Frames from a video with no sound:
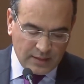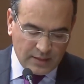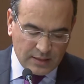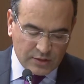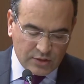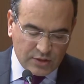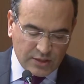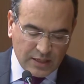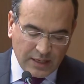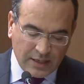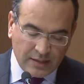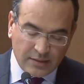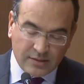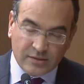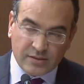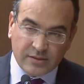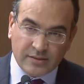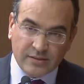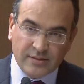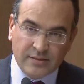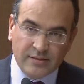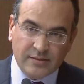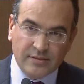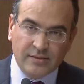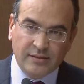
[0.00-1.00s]

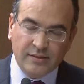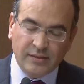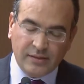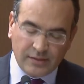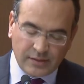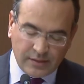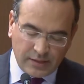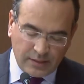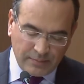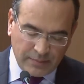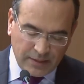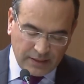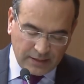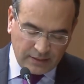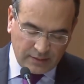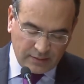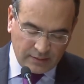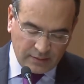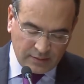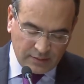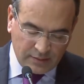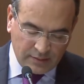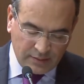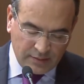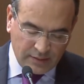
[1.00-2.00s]
Challenges still
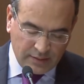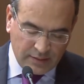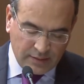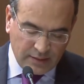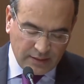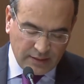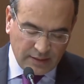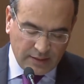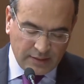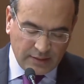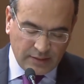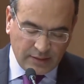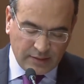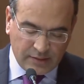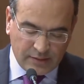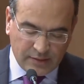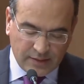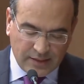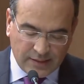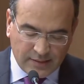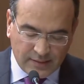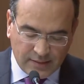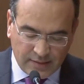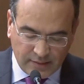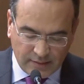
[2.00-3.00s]
remain in
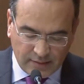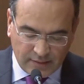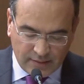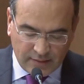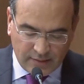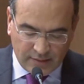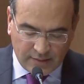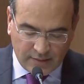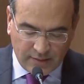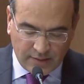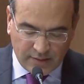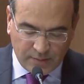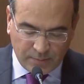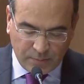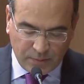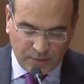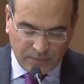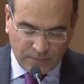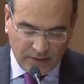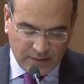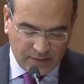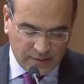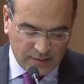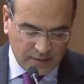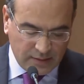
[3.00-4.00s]
addressing disease
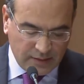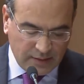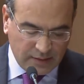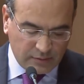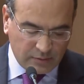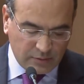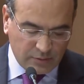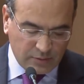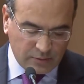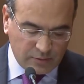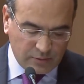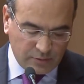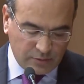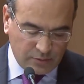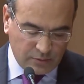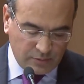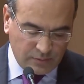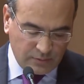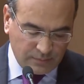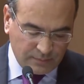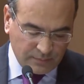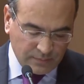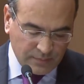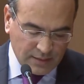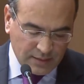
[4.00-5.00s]
prevention and control,
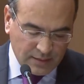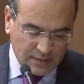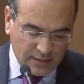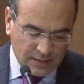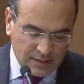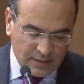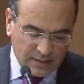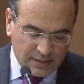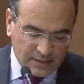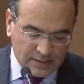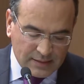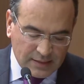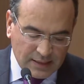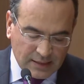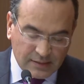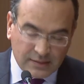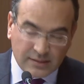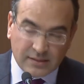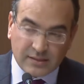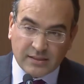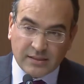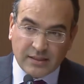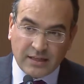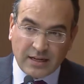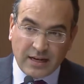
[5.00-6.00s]

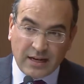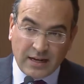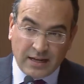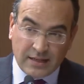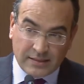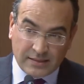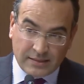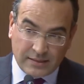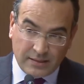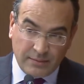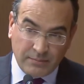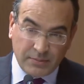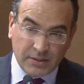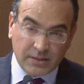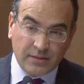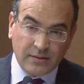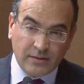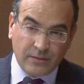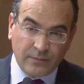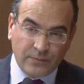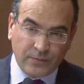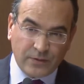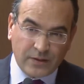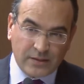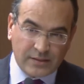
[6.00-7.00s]
such as limited
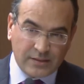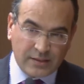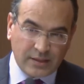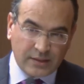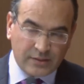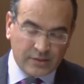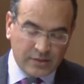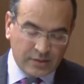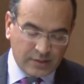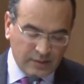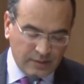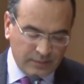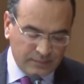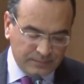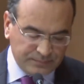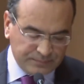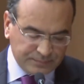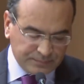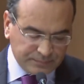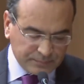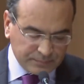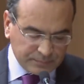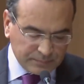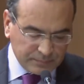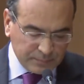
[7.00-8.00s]
infrastructure
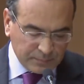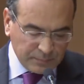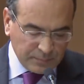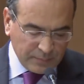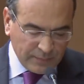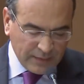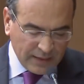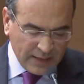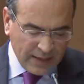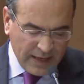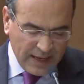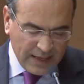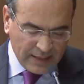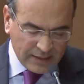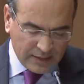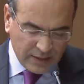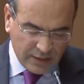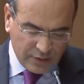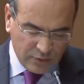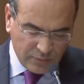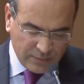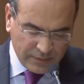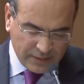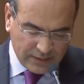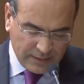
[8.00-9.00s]
and the
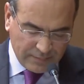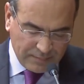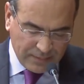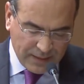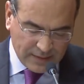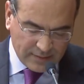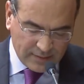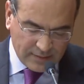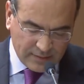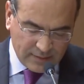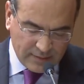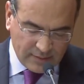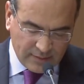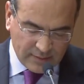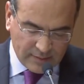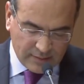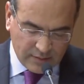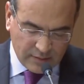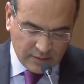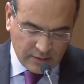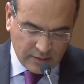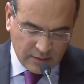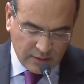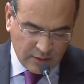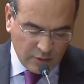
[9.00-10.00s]
human capacities,
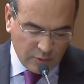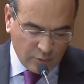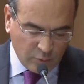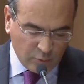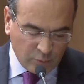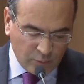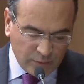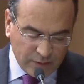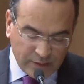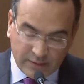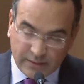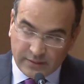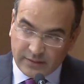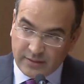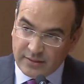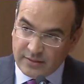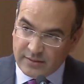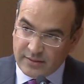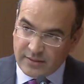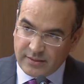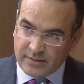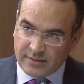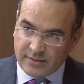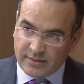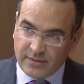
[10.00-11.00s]
weak
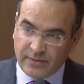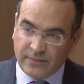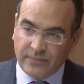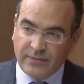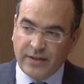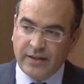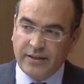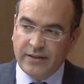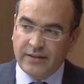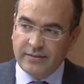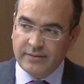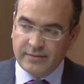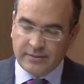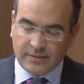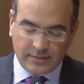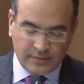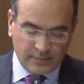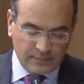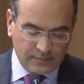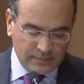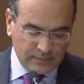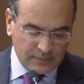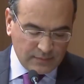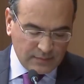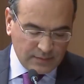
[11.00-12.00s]
disease surveillance
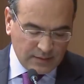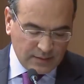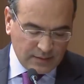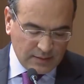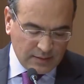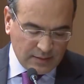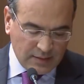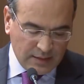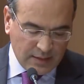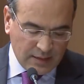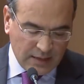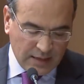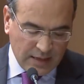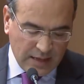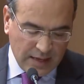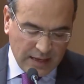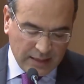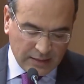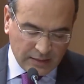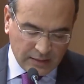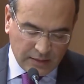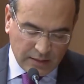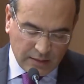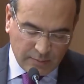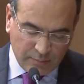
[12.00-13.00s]

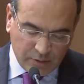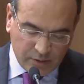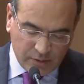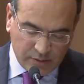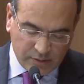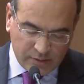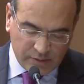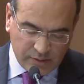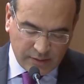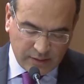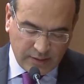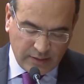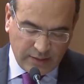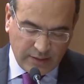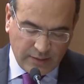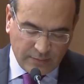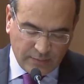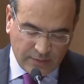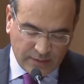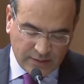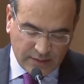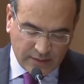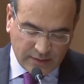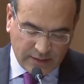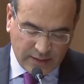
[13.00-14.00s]
and laboratory
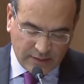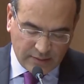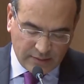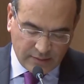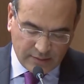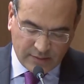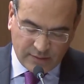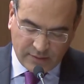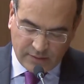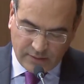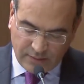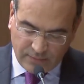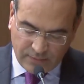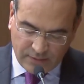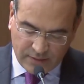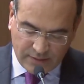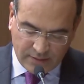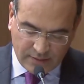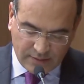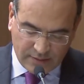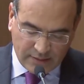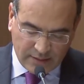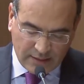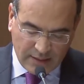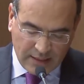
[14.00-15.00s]
investigation
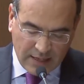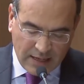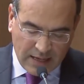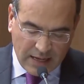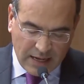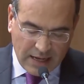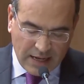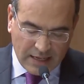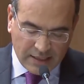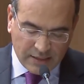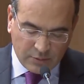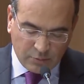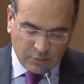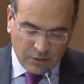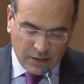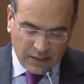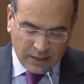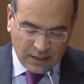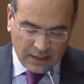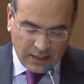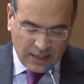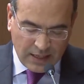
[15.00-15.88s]
services, as well